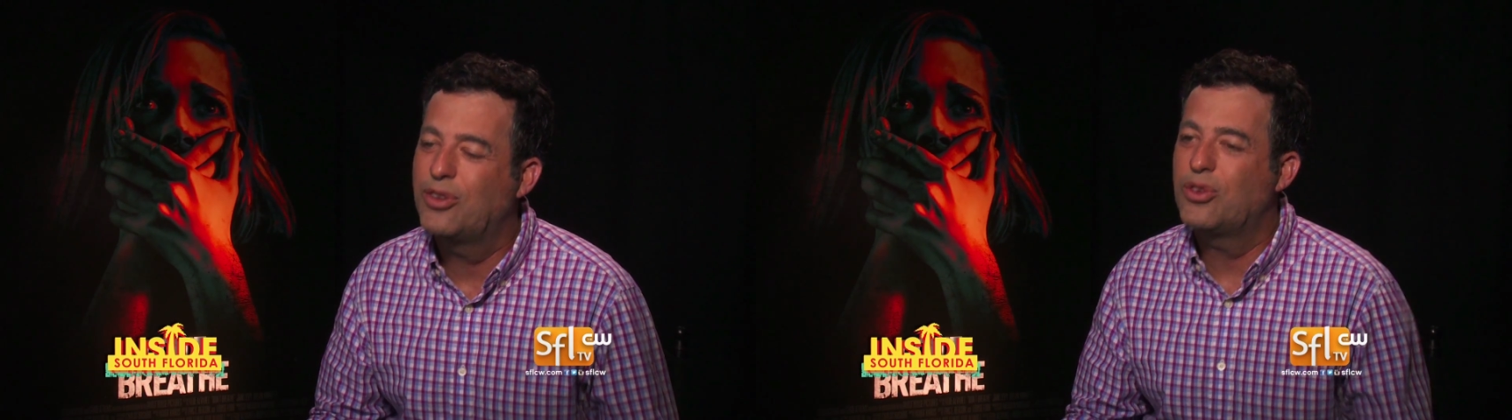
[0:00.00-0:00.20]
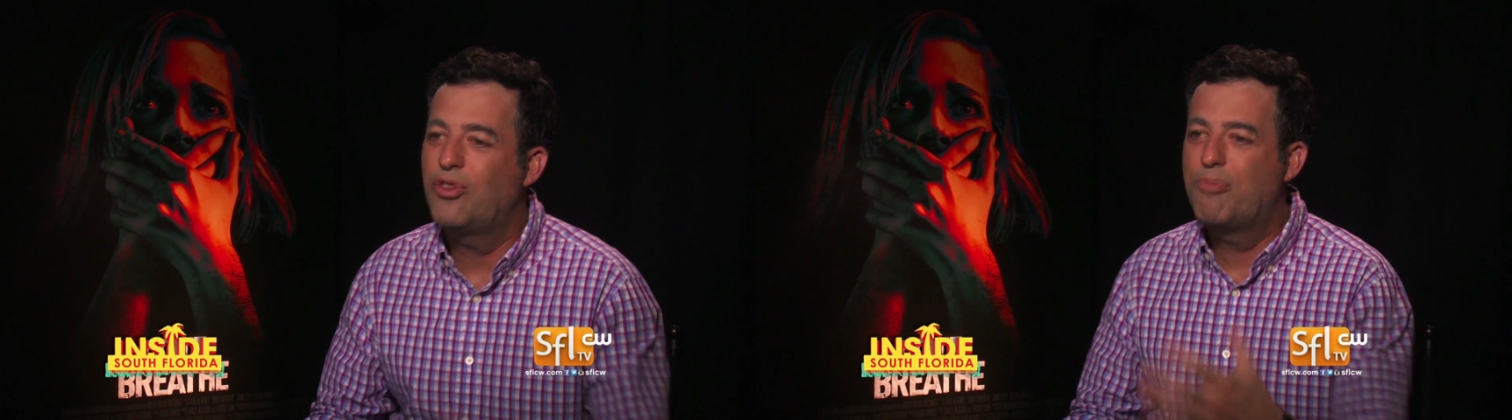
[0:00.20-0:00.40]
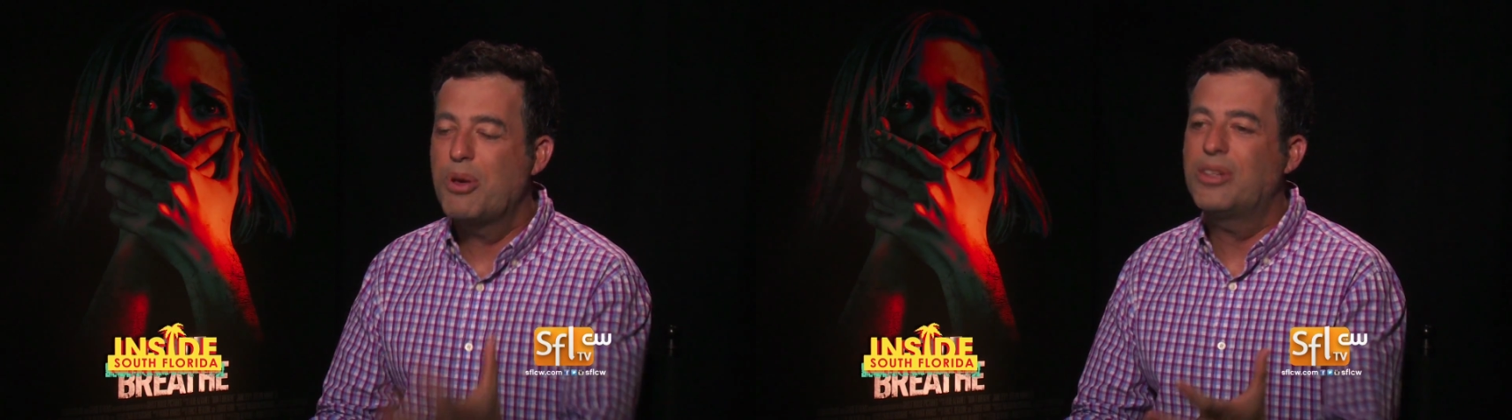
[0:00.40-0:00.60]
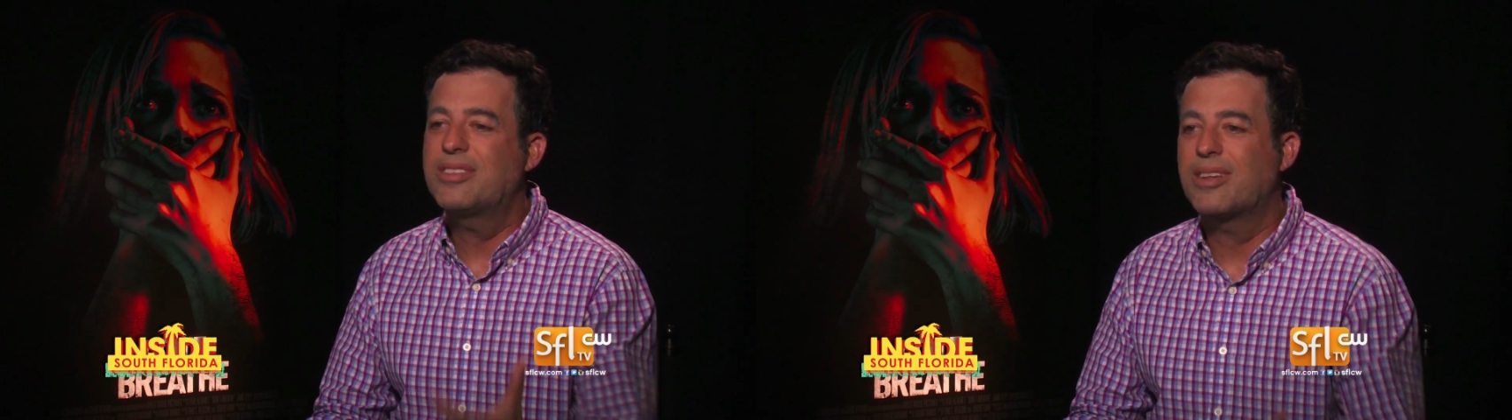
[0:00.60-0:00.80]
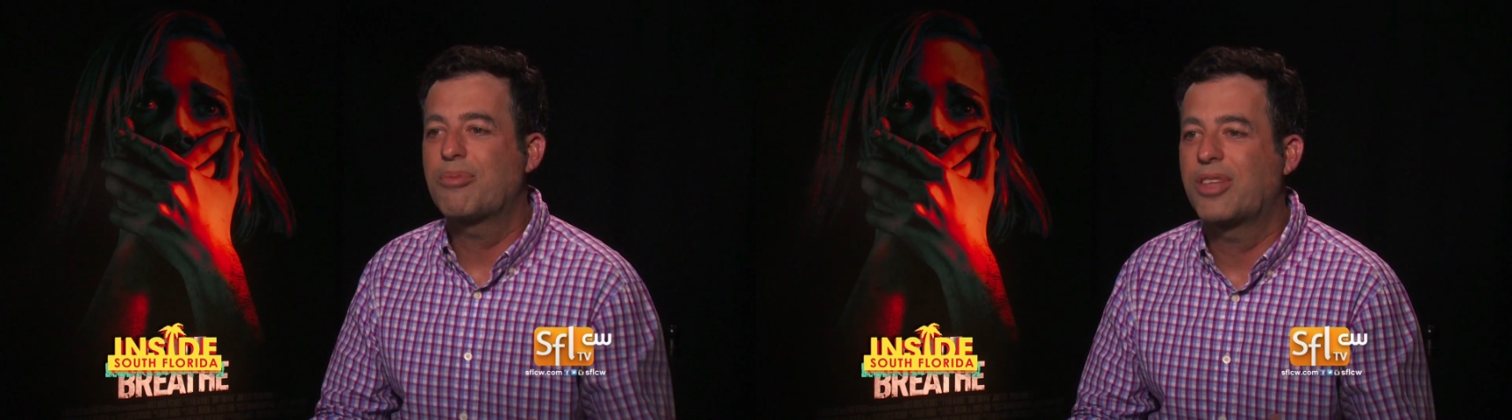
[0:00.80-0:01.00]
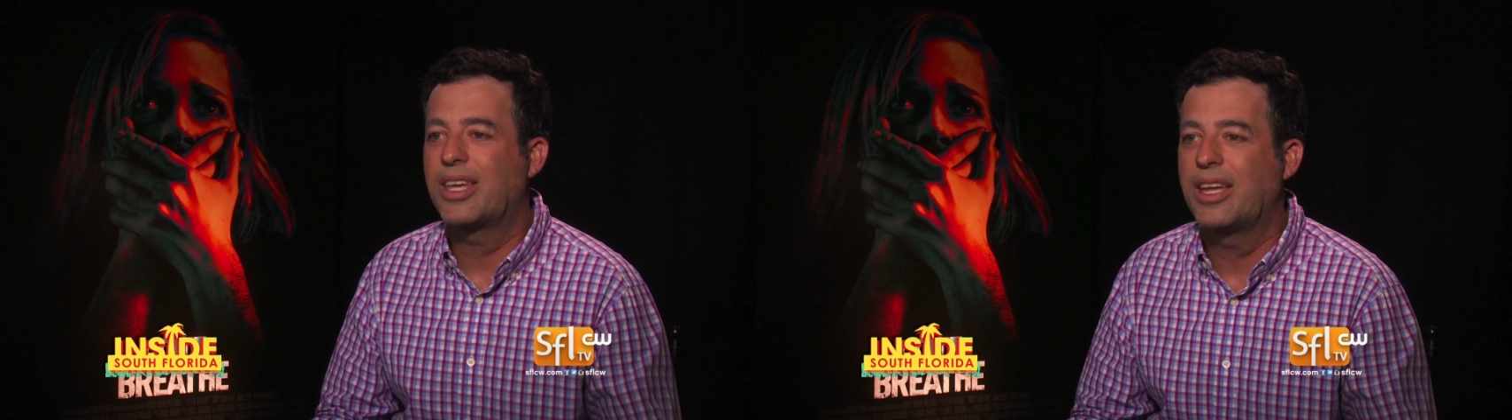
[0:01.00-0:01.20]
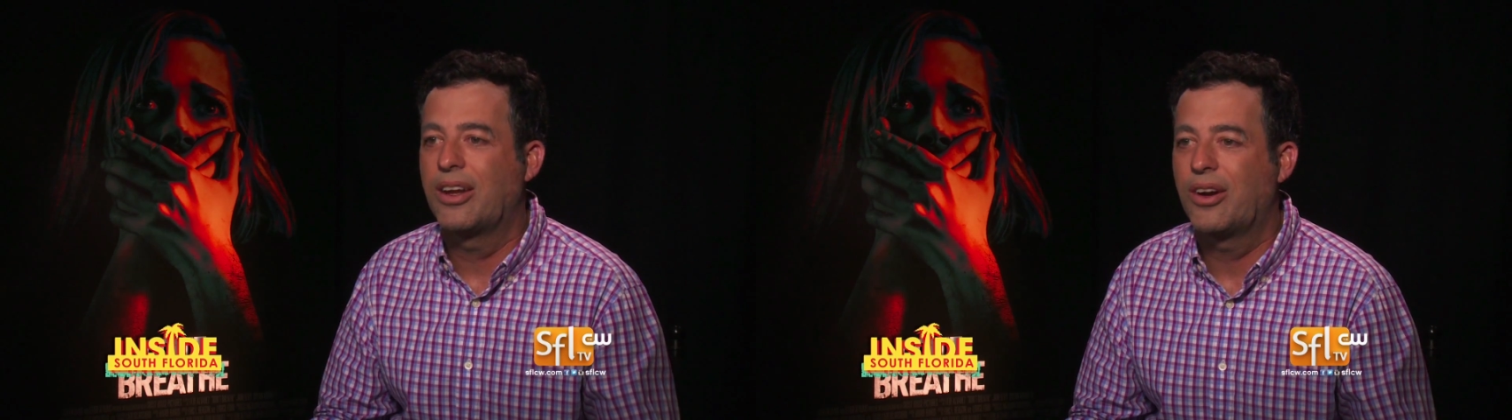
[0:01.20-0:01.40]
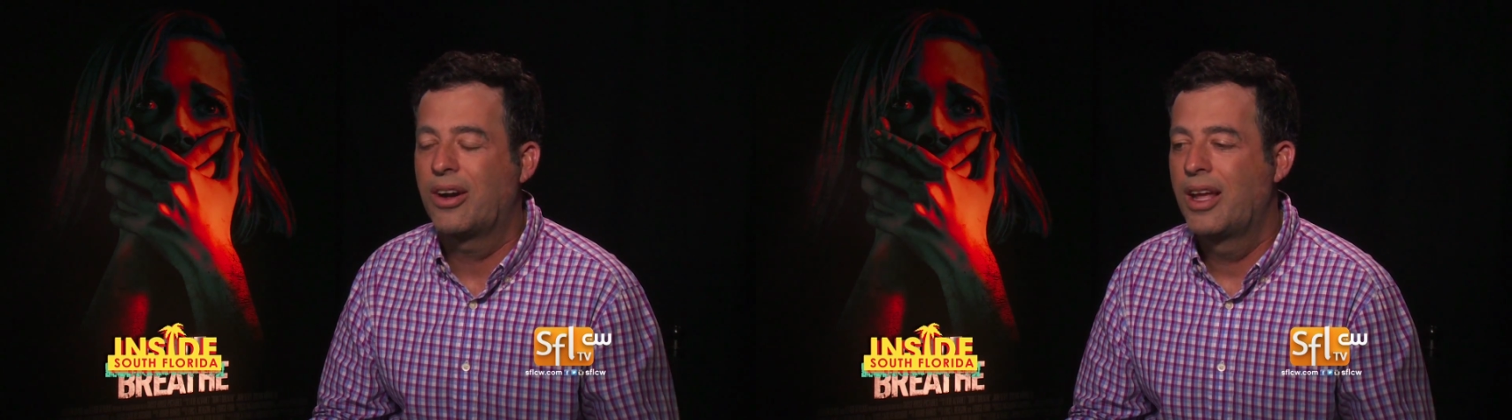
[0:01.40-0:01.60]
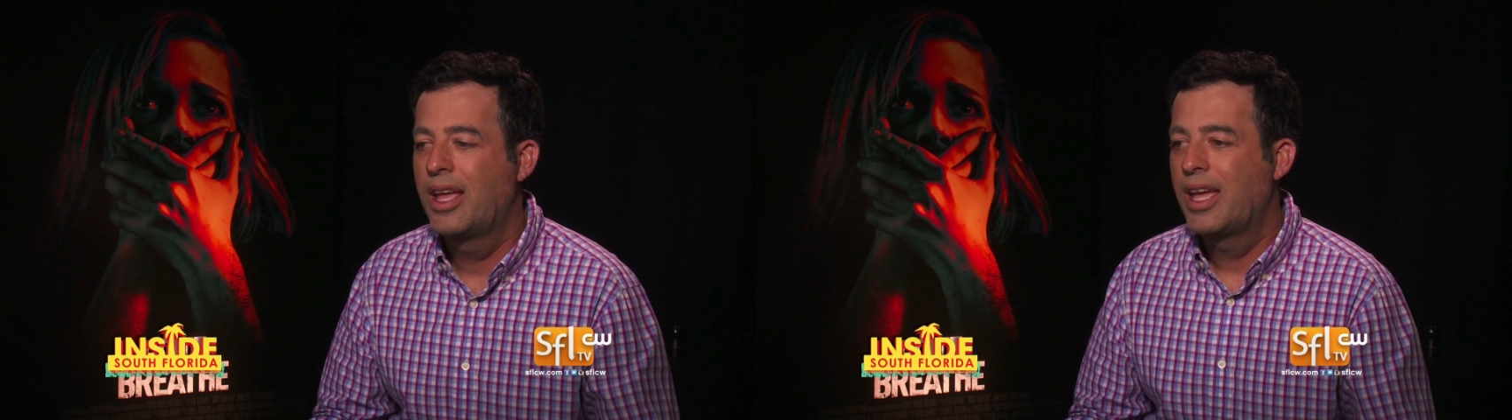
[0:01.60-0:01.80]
You've built something here